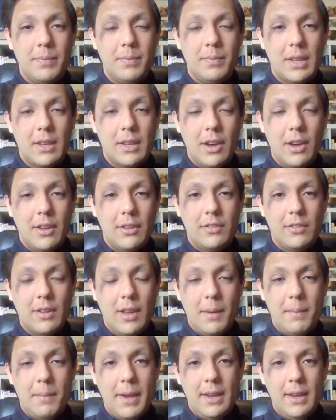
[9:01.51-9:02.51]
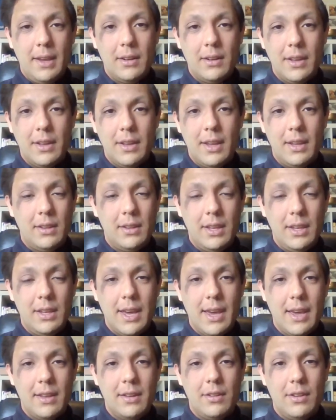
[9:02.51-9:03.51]
Because, I mean, in the
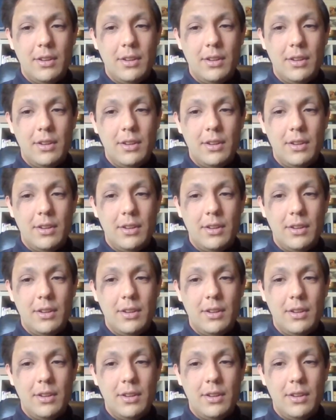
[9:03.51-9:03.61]
end,